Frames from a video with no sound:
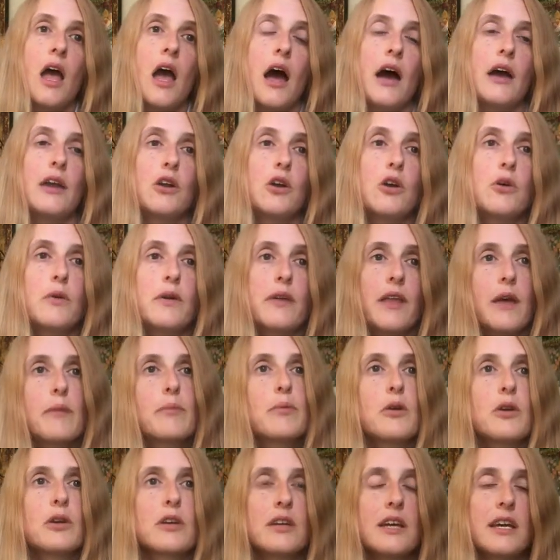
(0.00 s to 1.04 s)
and who are they
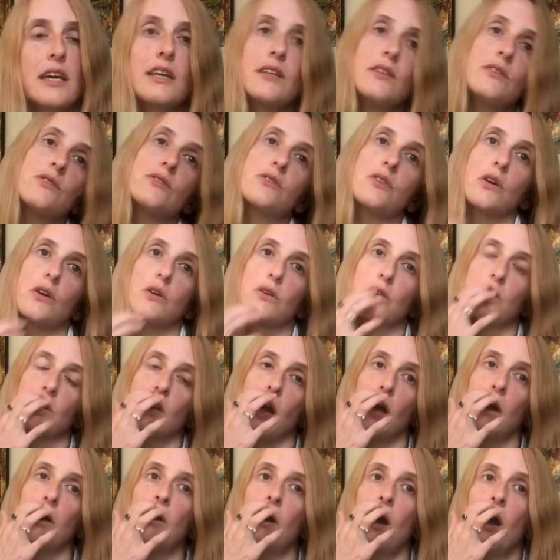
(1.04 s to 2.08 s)
putting it into, you
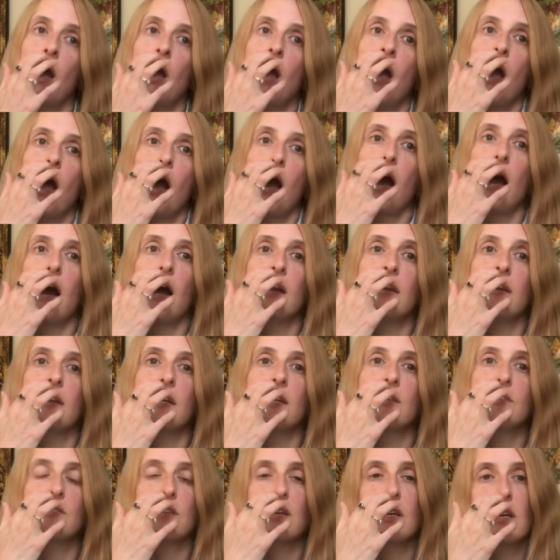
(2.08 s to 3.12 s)
know? And
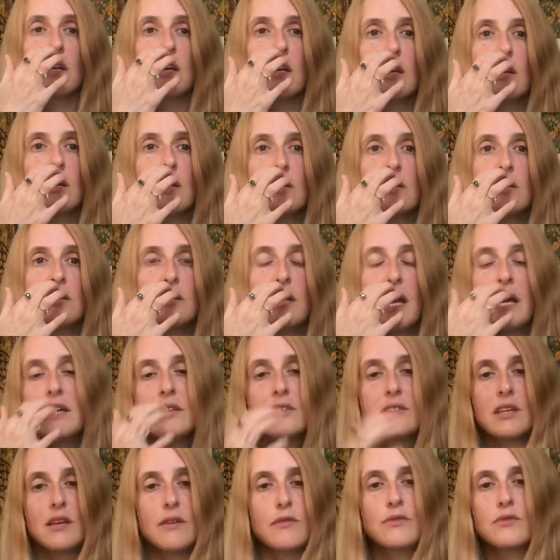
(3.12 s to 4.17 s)
is it
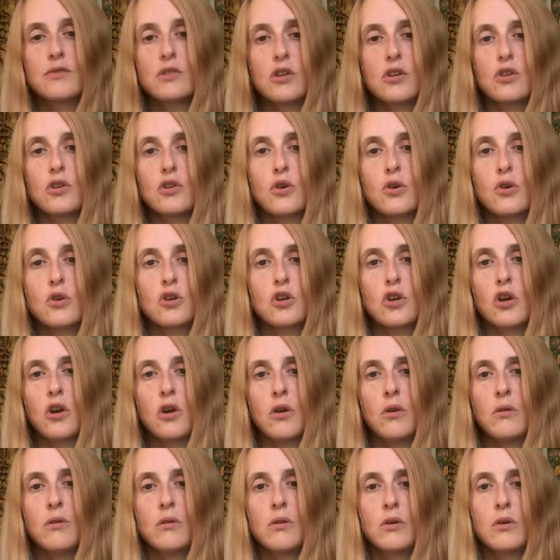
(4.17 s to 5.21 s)
native to
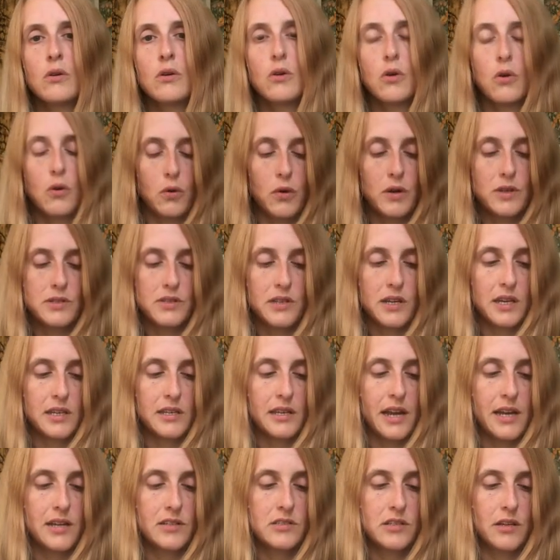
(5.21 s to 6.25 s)
you or is it
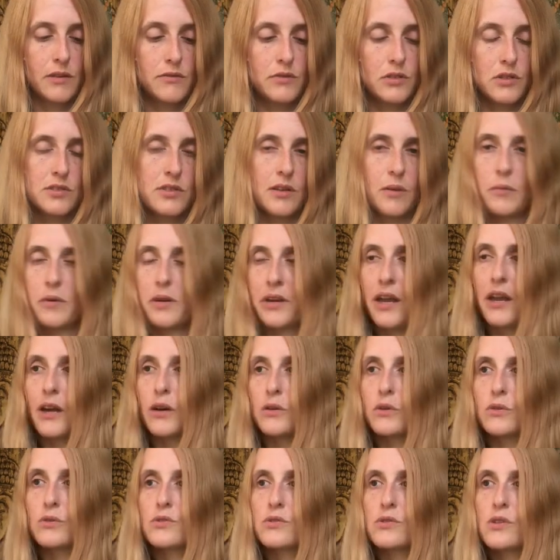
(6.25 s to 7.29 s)
native to someone
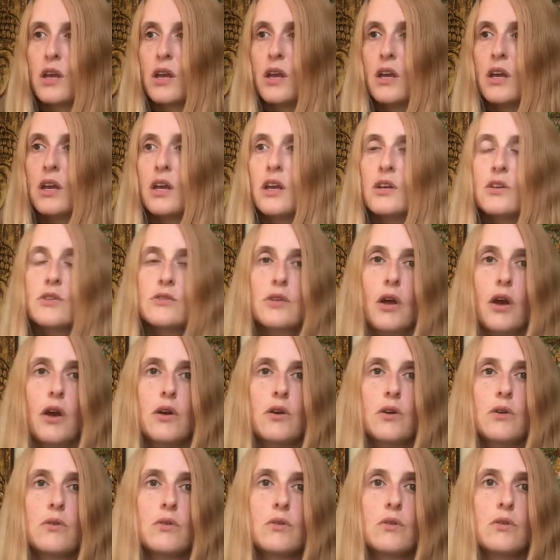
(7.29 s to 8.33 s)
else?
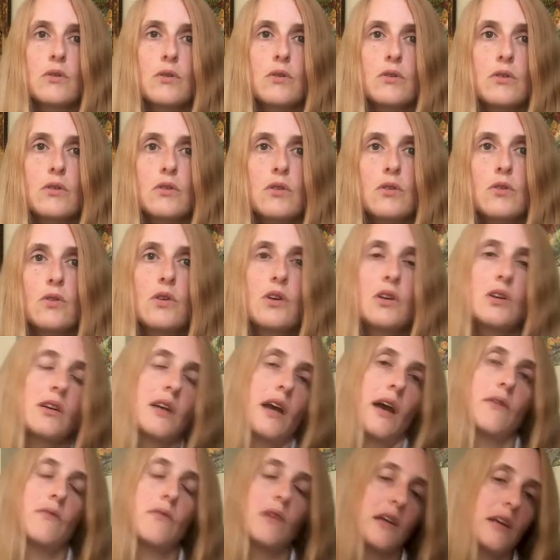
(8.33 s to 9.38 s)
So you can
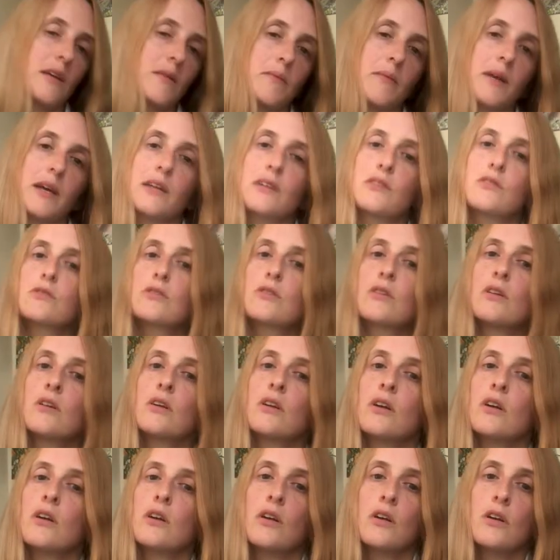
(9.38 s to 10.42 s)
get really mixed
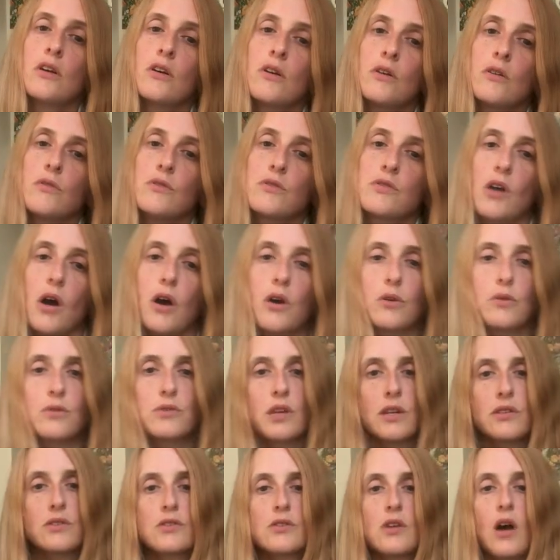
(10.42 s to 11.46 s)
results,
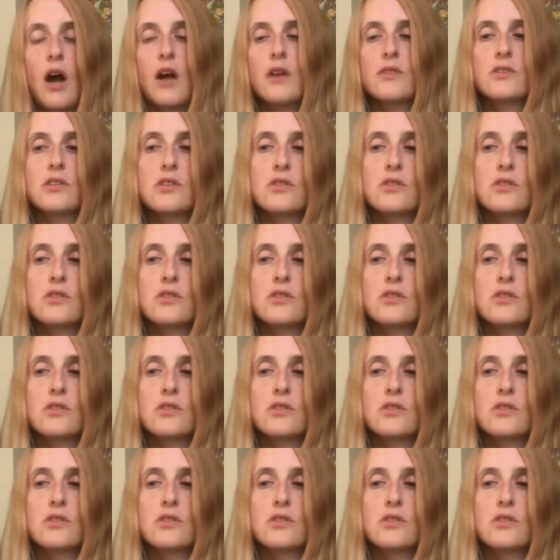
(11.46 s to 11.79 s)
and science